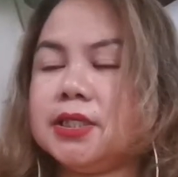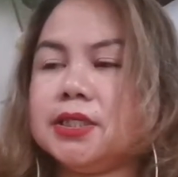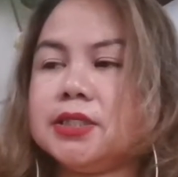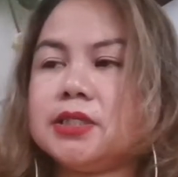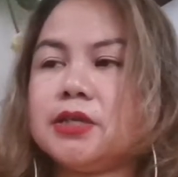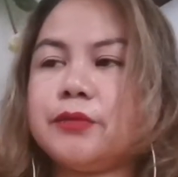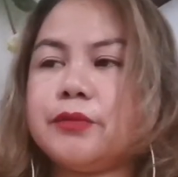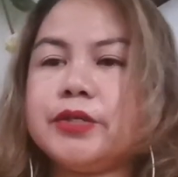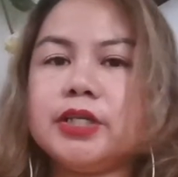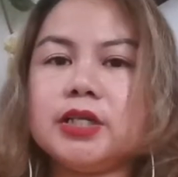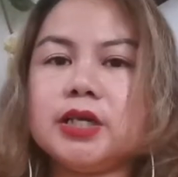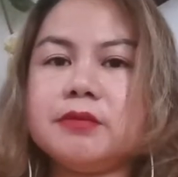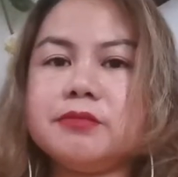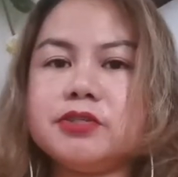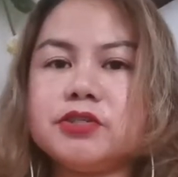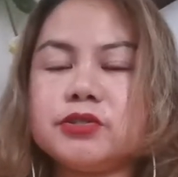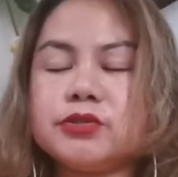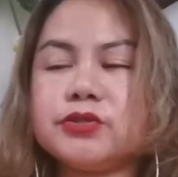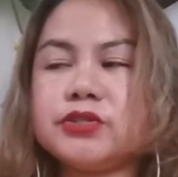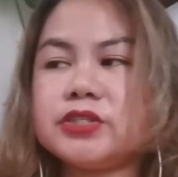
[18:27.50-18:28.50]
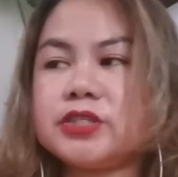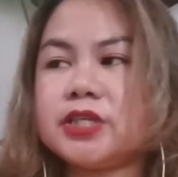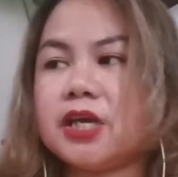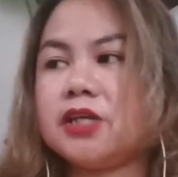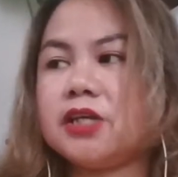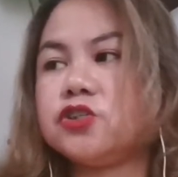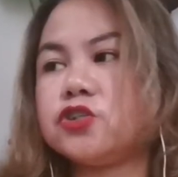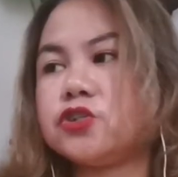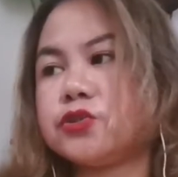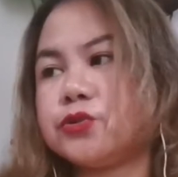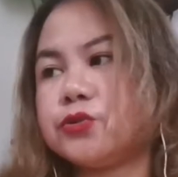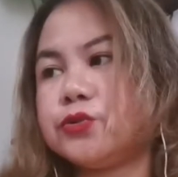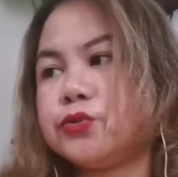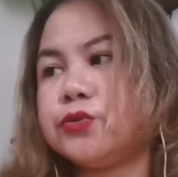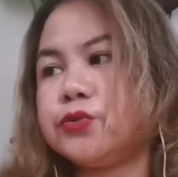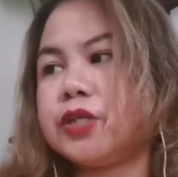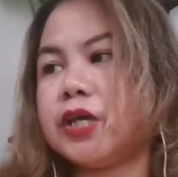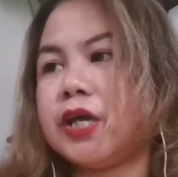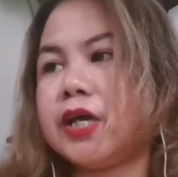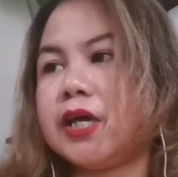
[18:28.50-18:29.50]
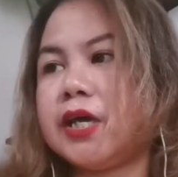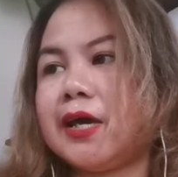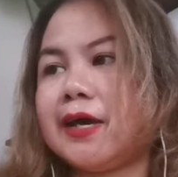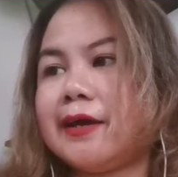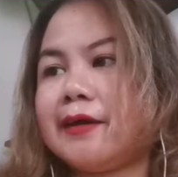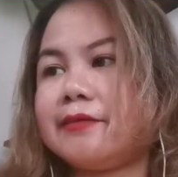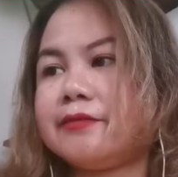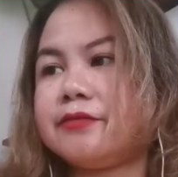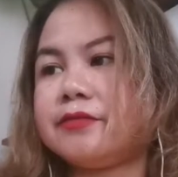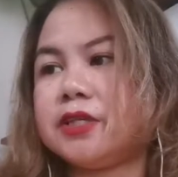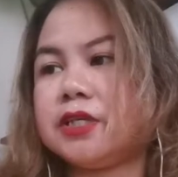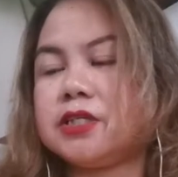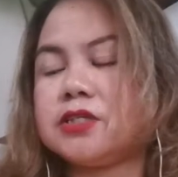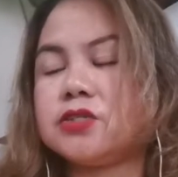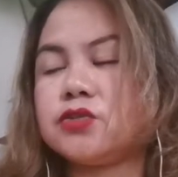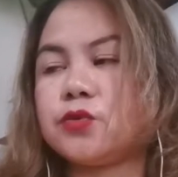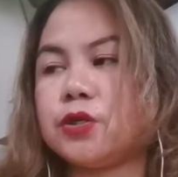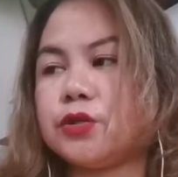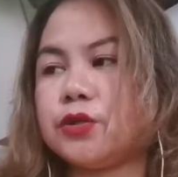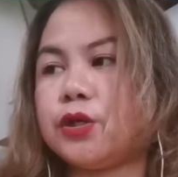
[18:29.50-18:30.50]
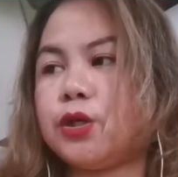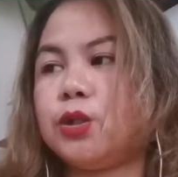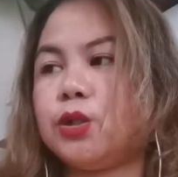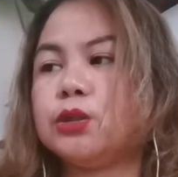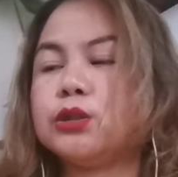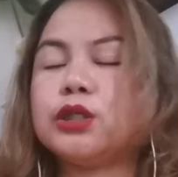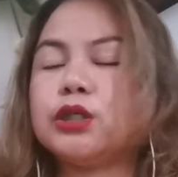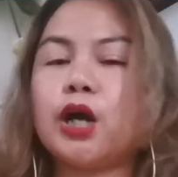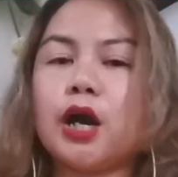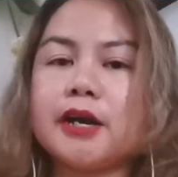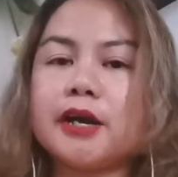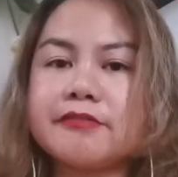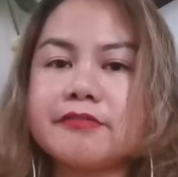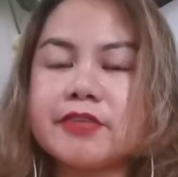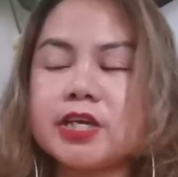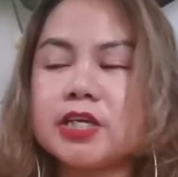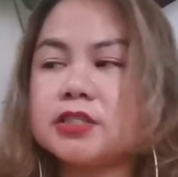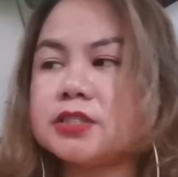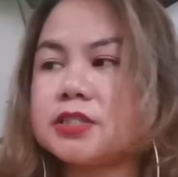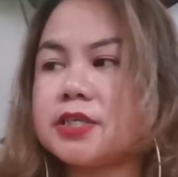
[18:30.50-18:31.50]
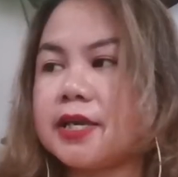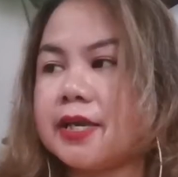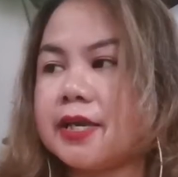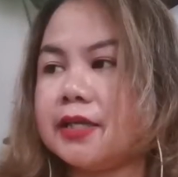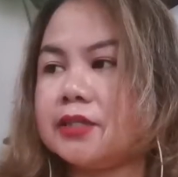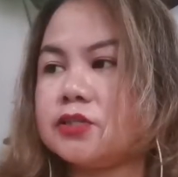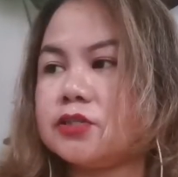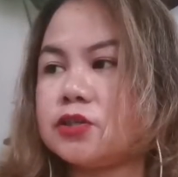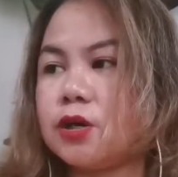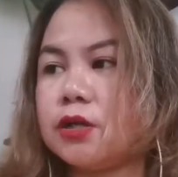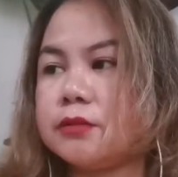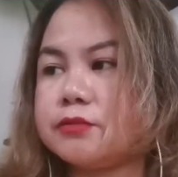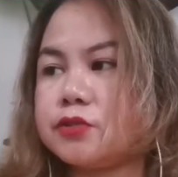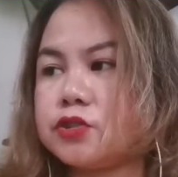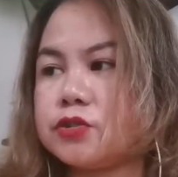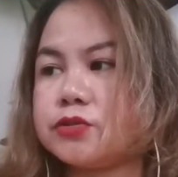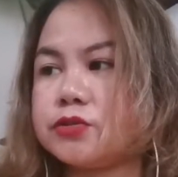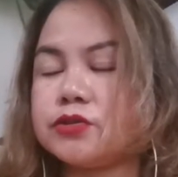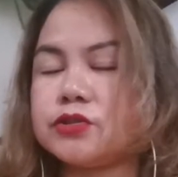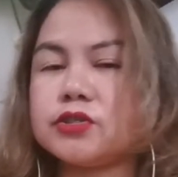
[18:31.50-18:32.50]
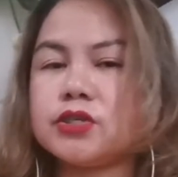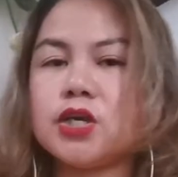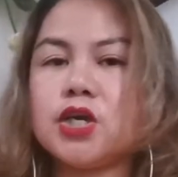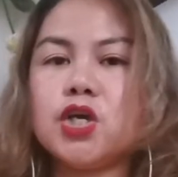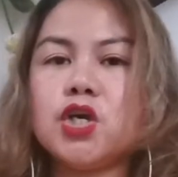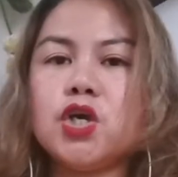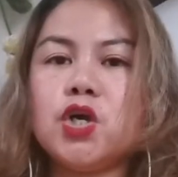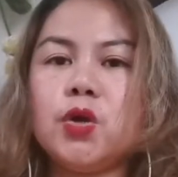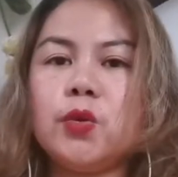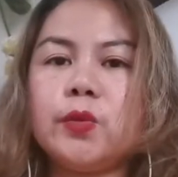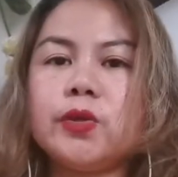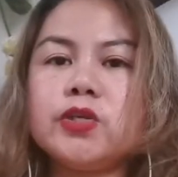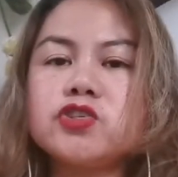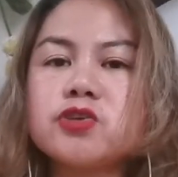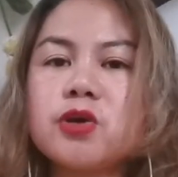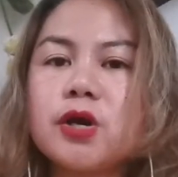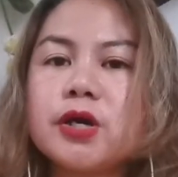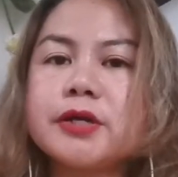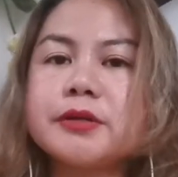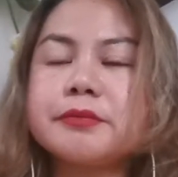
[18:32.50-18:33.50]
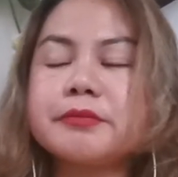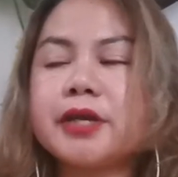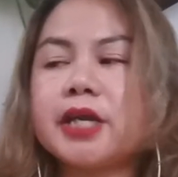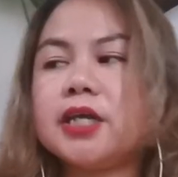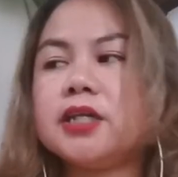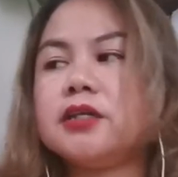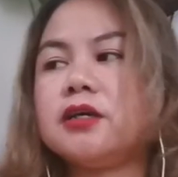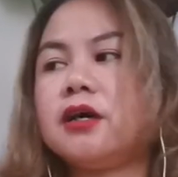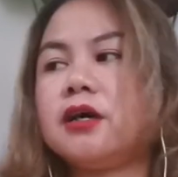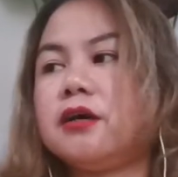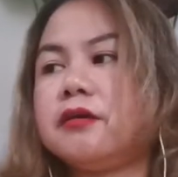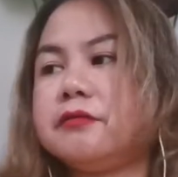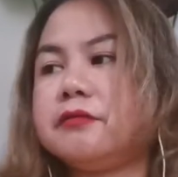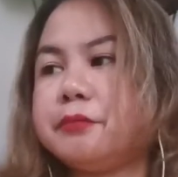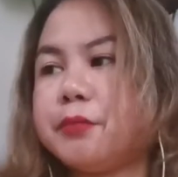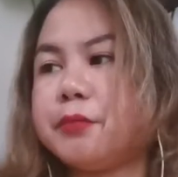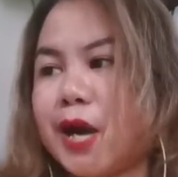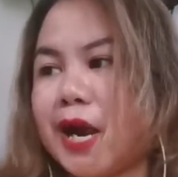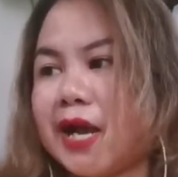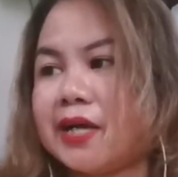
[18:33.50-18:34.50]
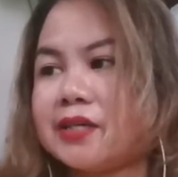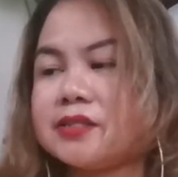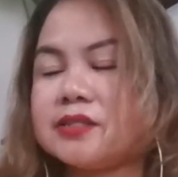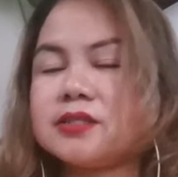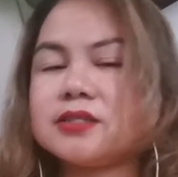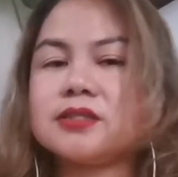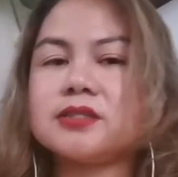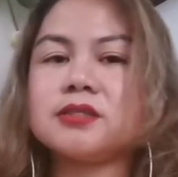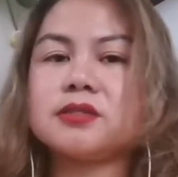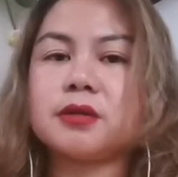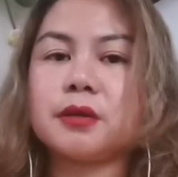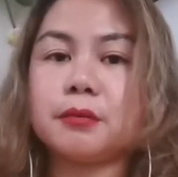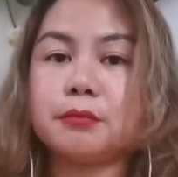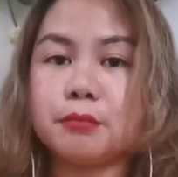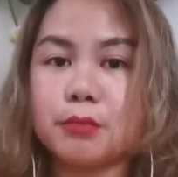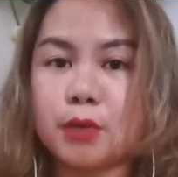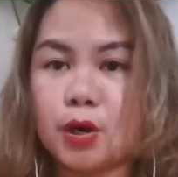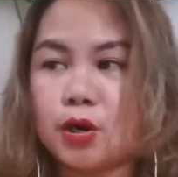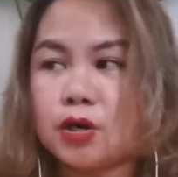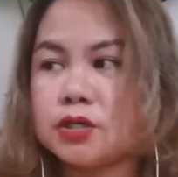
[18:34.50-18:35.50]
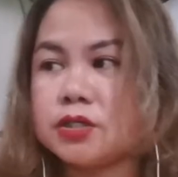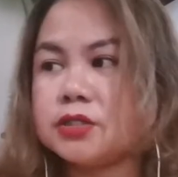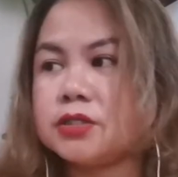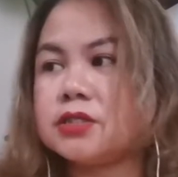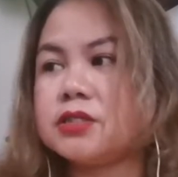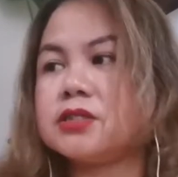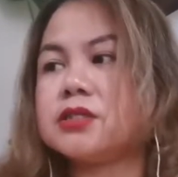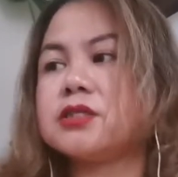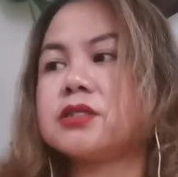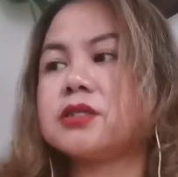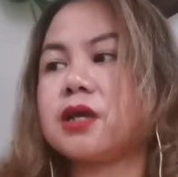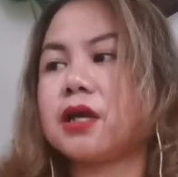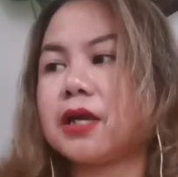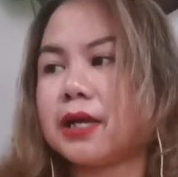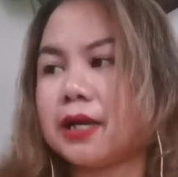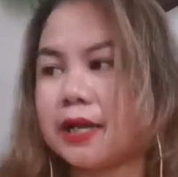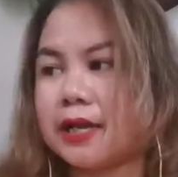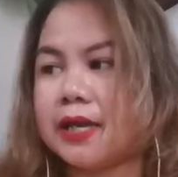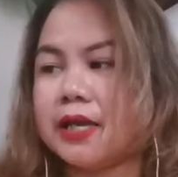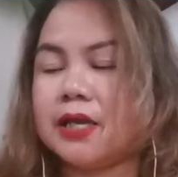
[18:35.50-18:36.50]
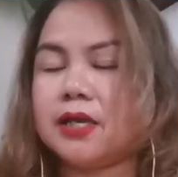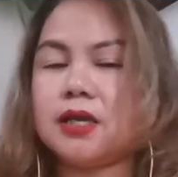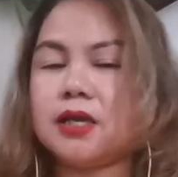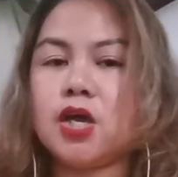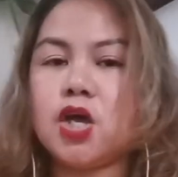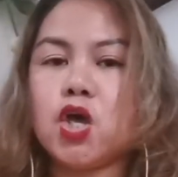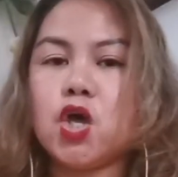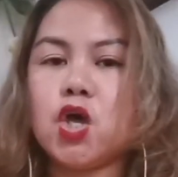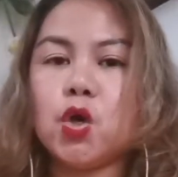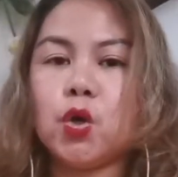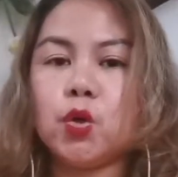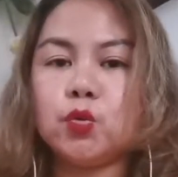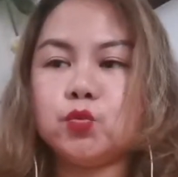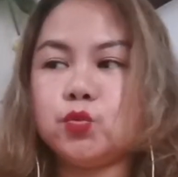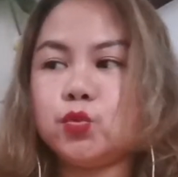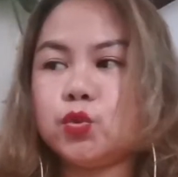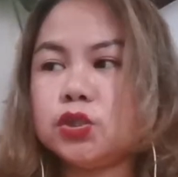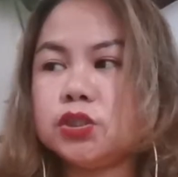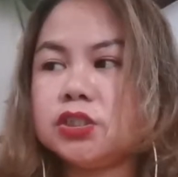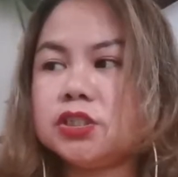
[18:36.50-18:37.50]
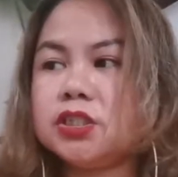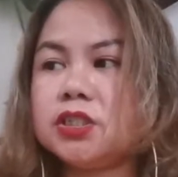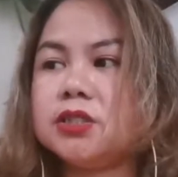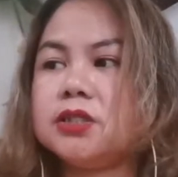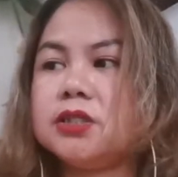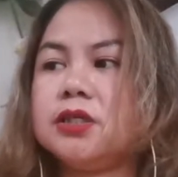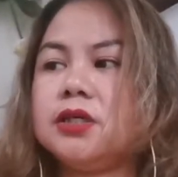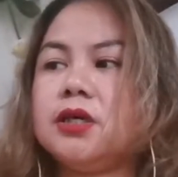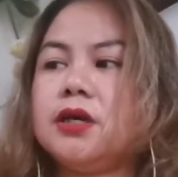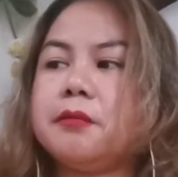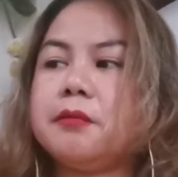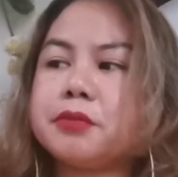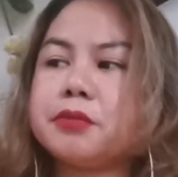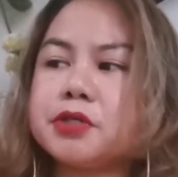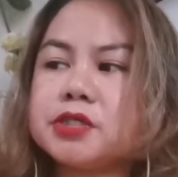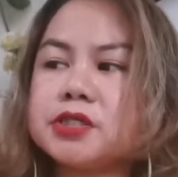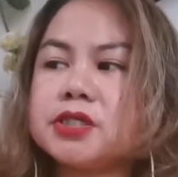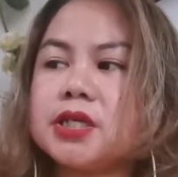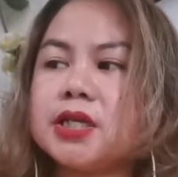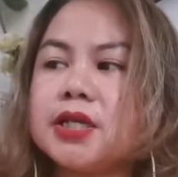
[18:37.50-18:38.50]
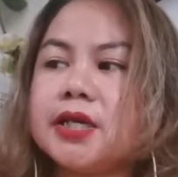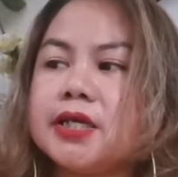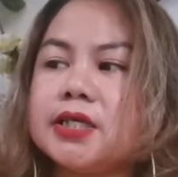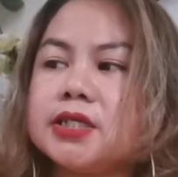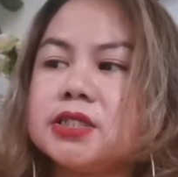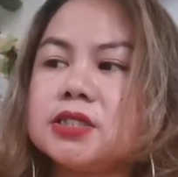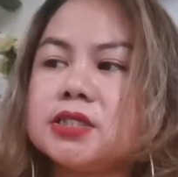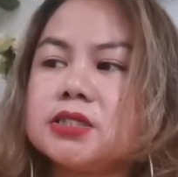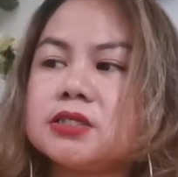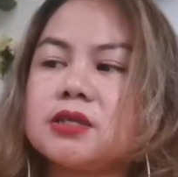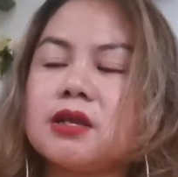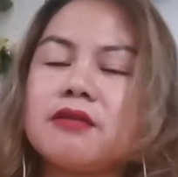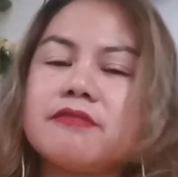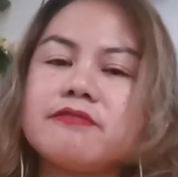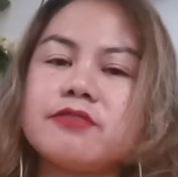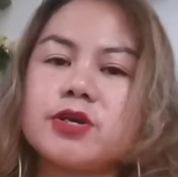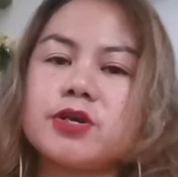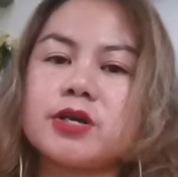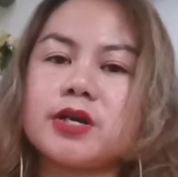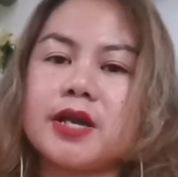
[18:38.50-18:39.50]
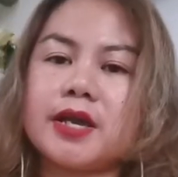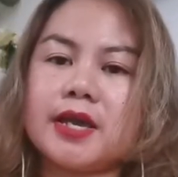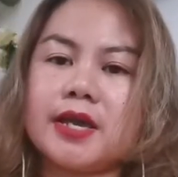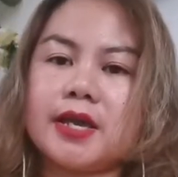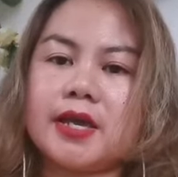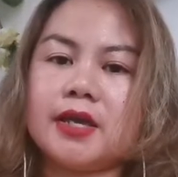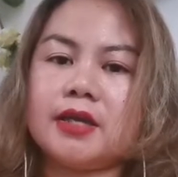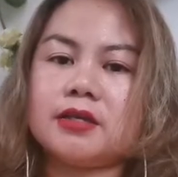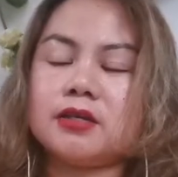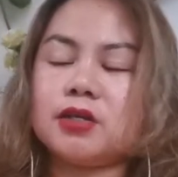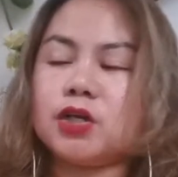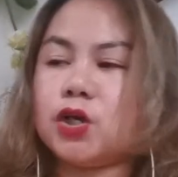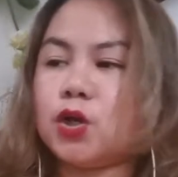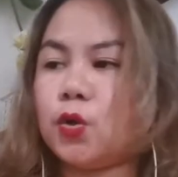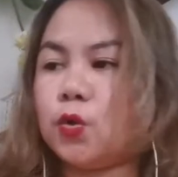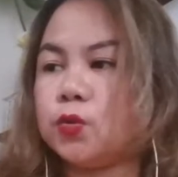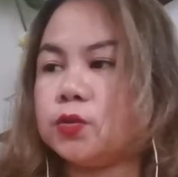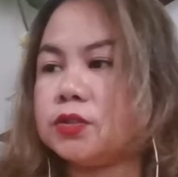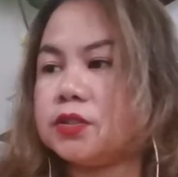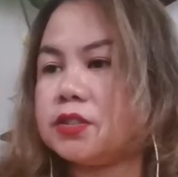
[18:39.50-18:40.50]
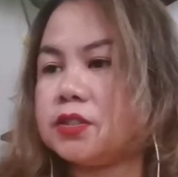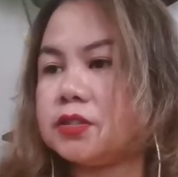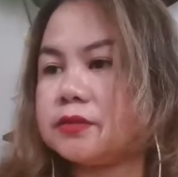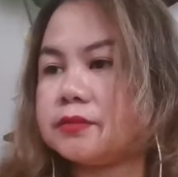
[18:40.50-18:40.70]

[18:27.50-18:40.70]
Now, when it comes to statue, they have this what they call carvings and sculptures, which are made of brass, bronze, clay, wood, porcelain, silver, and gold.